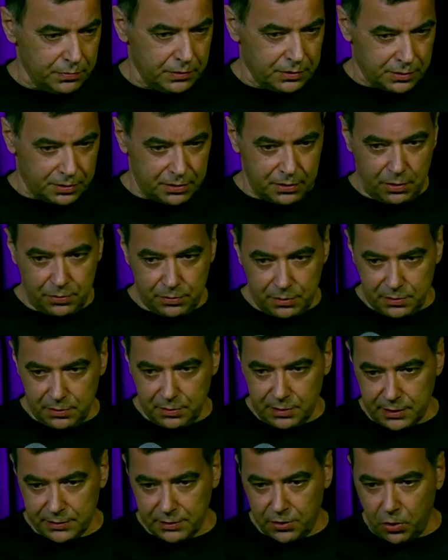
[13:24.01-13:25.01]
which is known
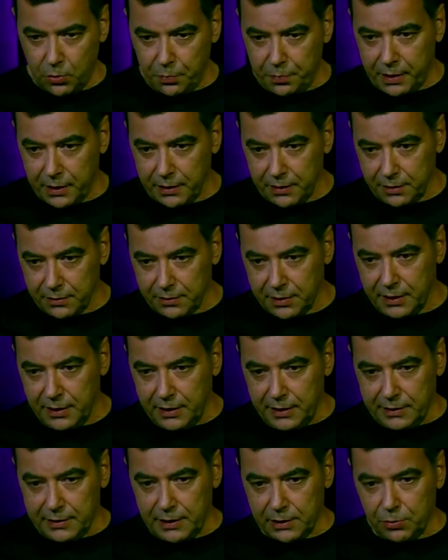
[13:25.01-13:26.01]
as Copilot,
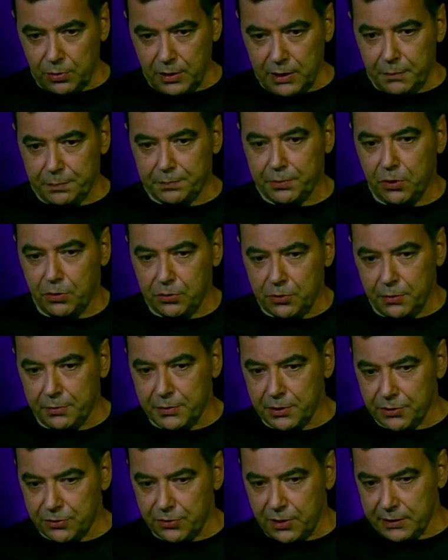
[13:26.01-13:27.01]
that will help
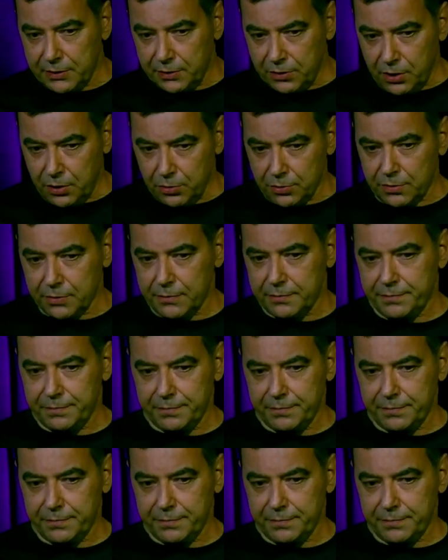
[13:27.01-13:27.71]
programmers write code.